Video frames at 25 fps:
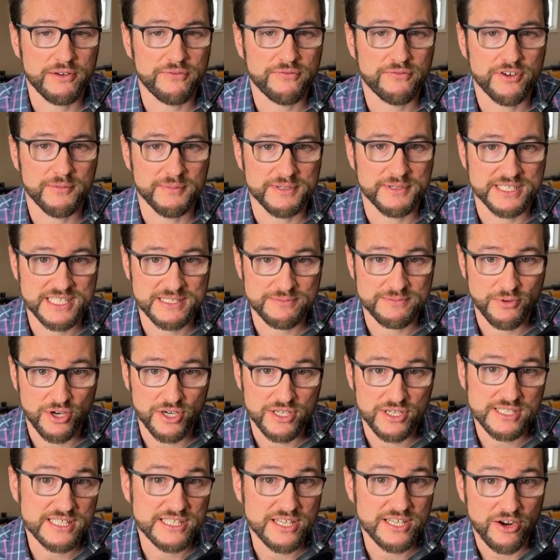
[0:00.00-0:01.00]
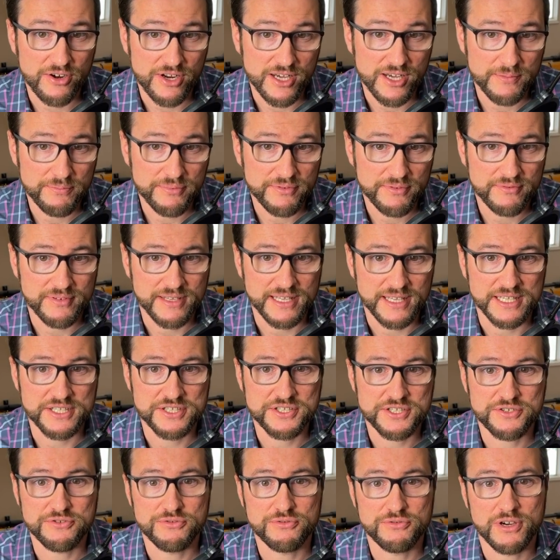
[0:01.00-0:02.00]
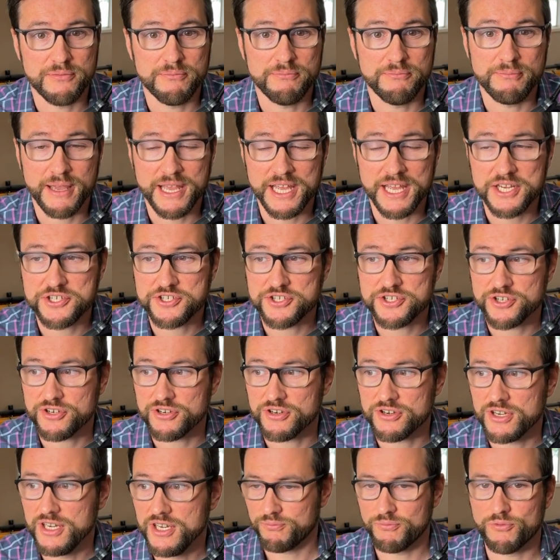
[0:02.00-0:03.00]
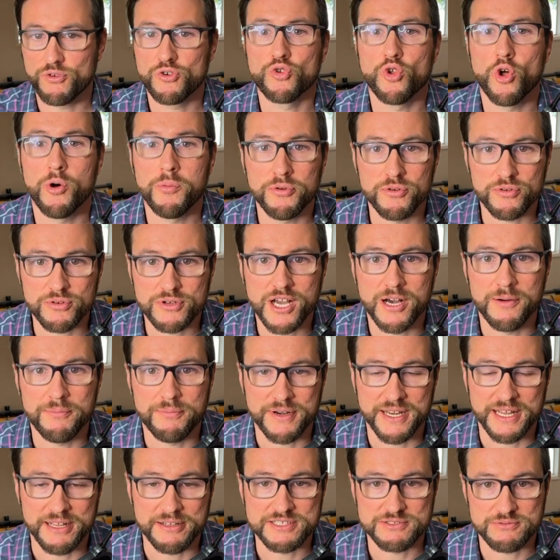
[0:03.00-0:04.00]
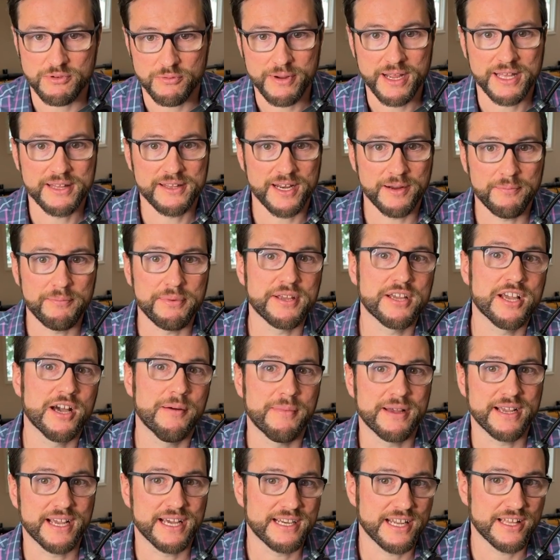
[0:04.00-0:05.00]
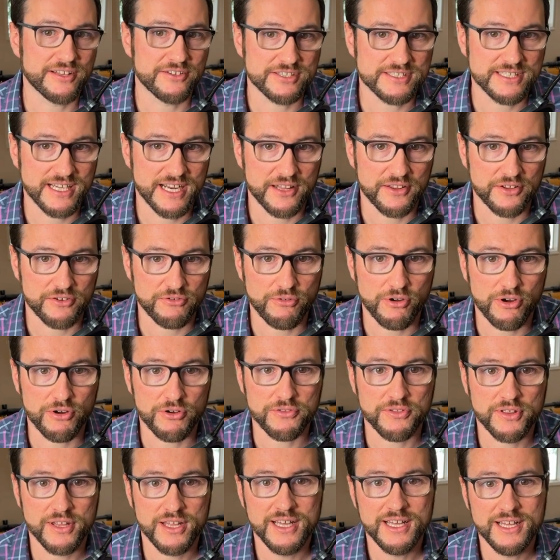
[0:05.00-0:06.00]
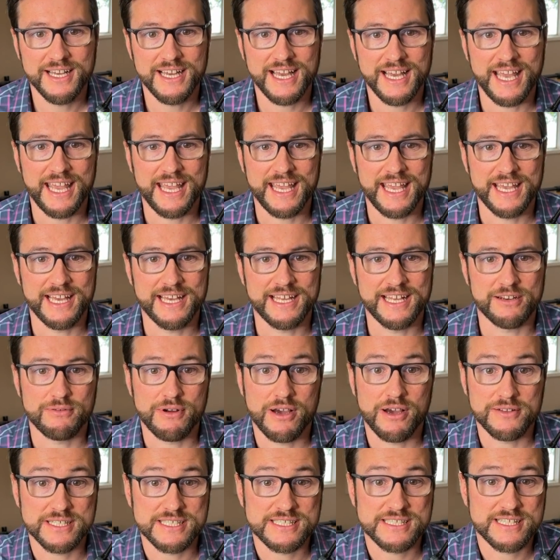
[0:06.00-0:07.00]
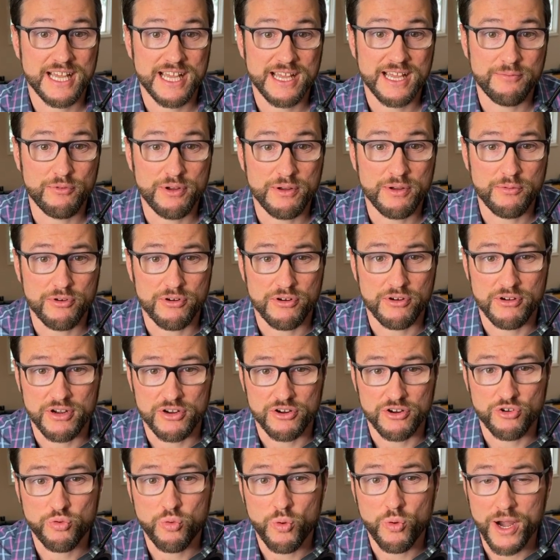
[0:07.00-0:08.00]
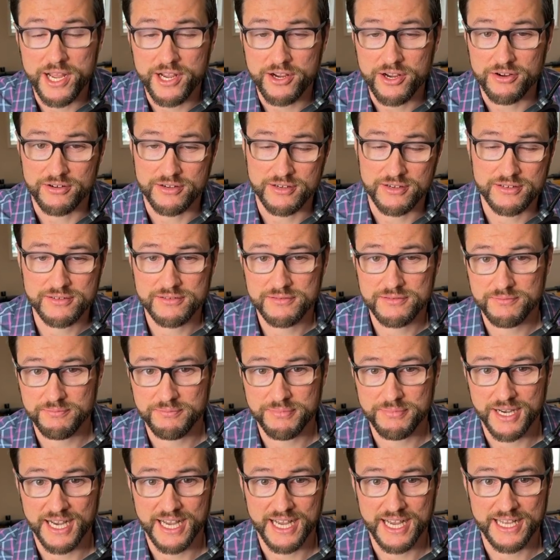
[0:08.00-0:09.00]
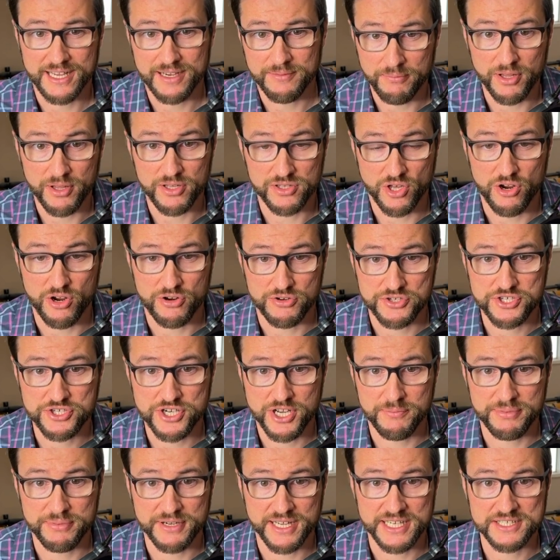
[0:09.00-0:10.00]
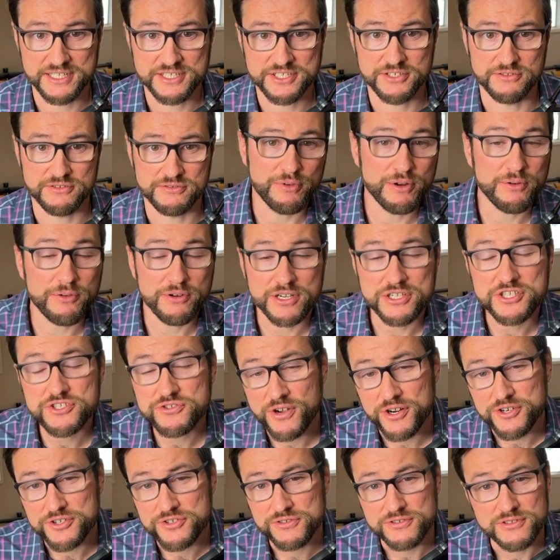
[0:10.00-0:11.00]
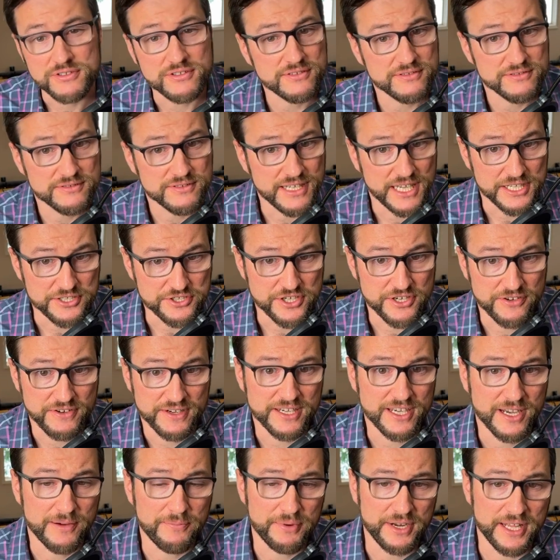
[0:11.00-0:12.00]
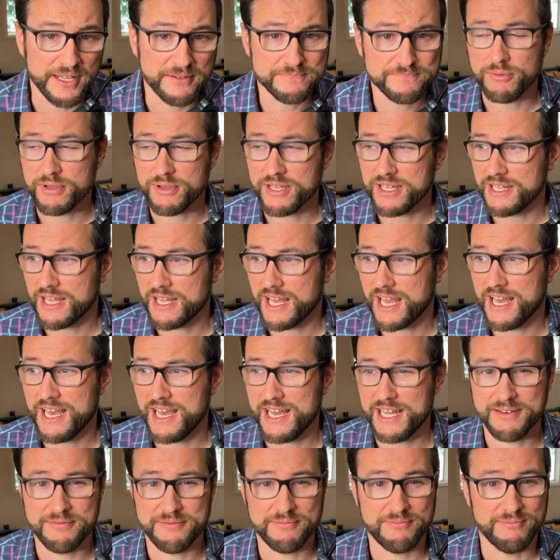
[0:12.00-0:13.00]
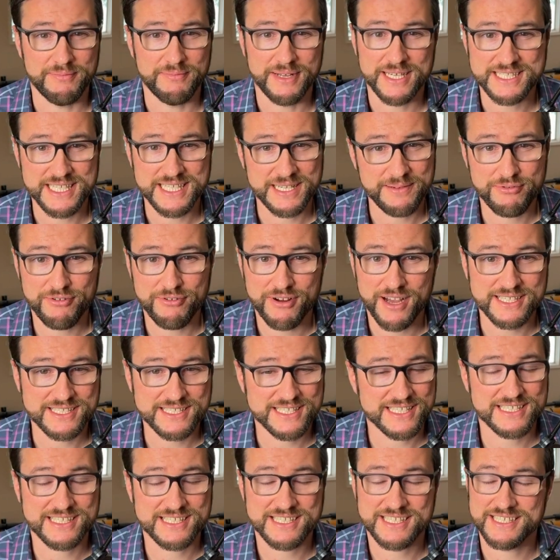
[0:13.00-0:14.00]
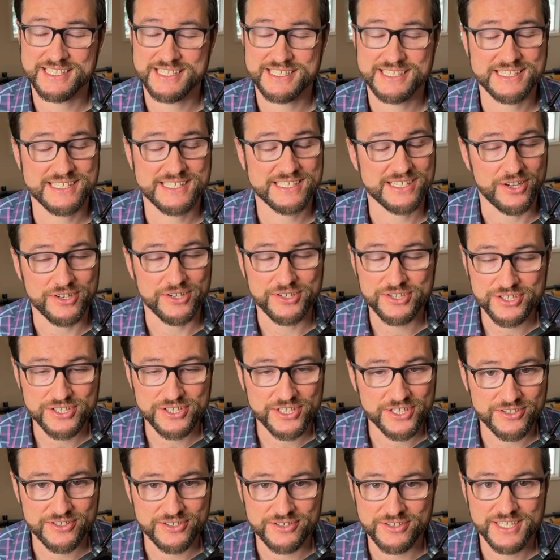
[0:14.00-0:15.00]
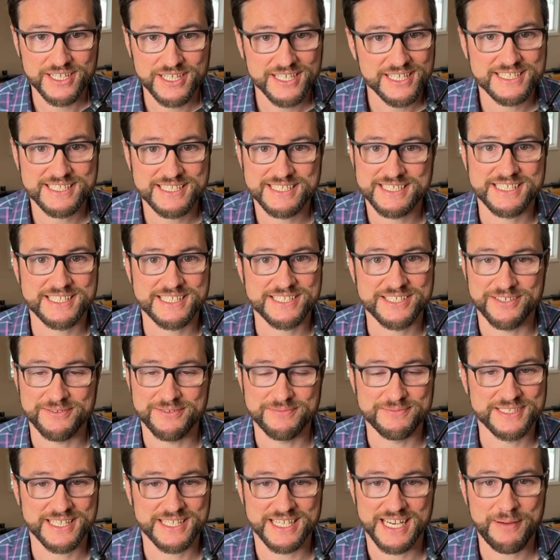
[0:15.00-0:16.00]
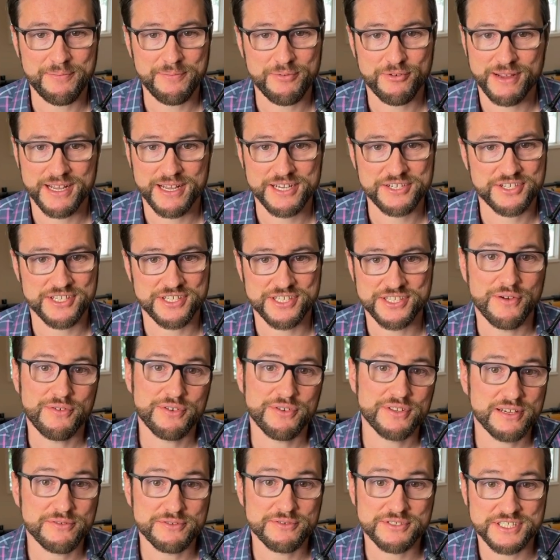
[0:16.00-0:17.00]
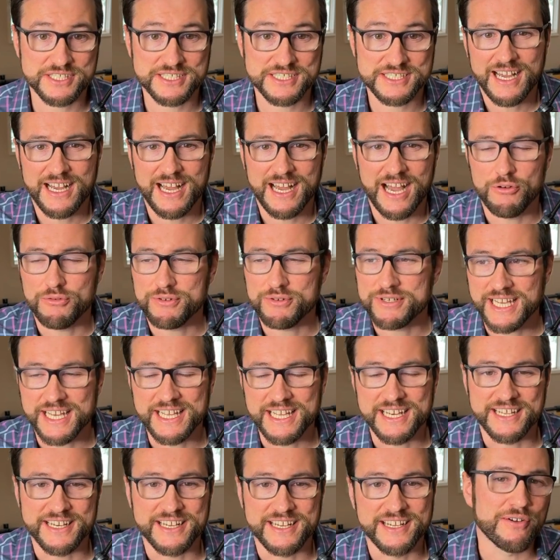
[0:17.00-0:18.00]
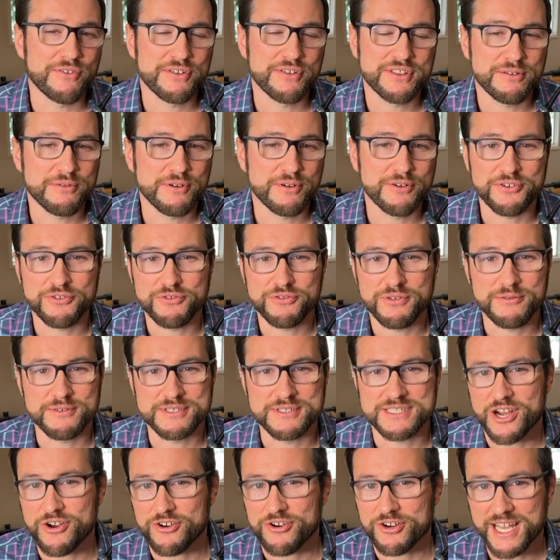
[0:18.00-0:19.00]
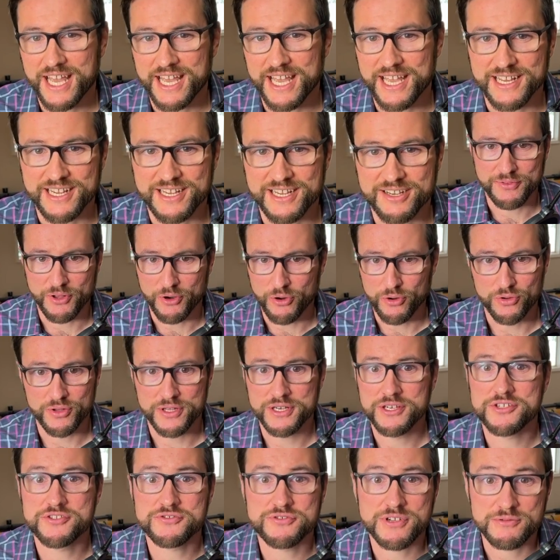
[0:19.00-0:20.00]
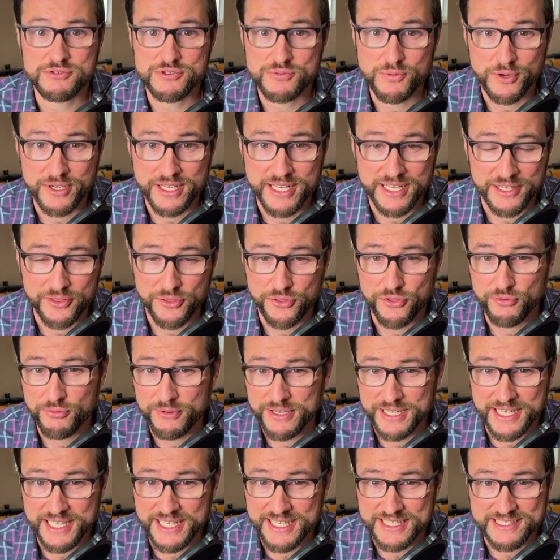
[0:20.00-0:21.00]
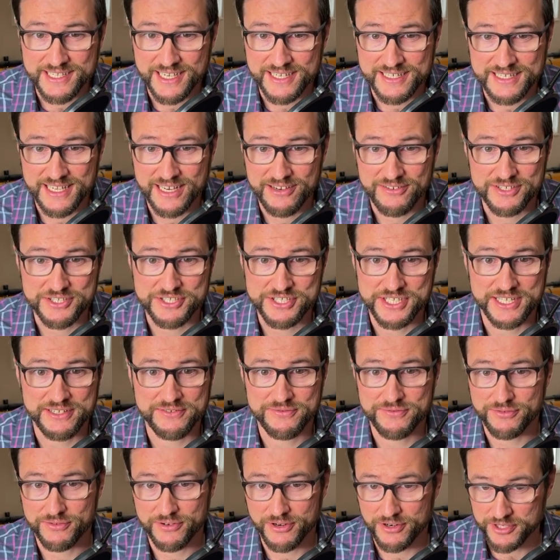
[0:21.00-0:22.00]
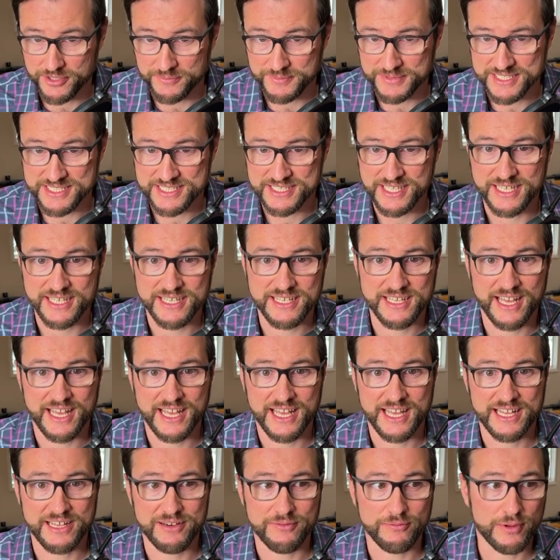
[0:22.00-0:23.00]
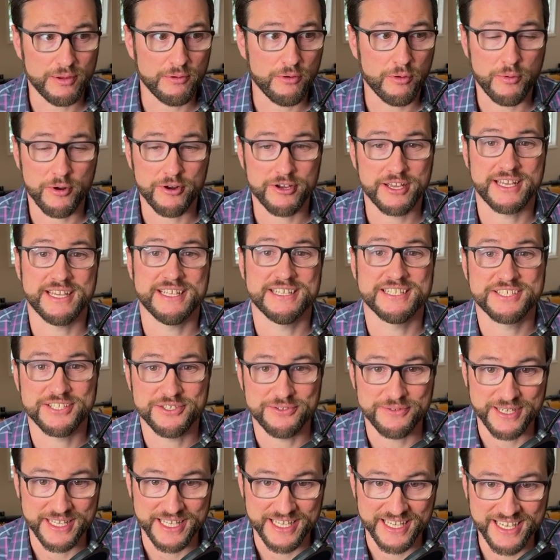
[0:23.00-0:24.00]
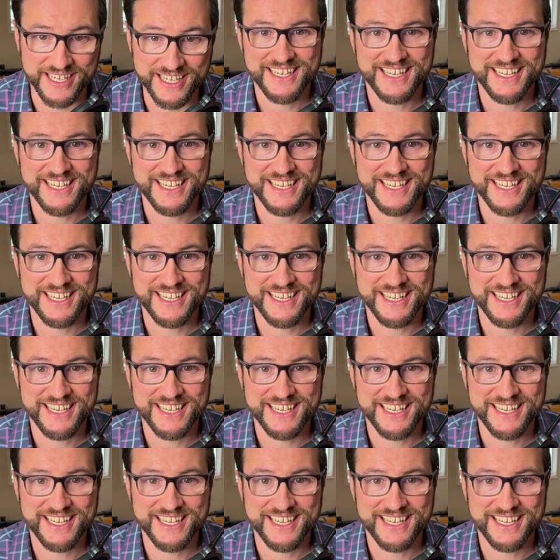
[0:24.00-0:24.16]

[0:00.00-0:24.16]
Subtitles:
from a small startup into a major global company is what we ended up becoming on the other side of the growth. And around this time, we were acquired by a large company too. We were a structural engineering company. We had messy processes, unclear systems and operations. Everything was just outdated. Everything we were doing was archaic. The whole industry was working in 3D technology, for argument's sake, and we were working in 2D.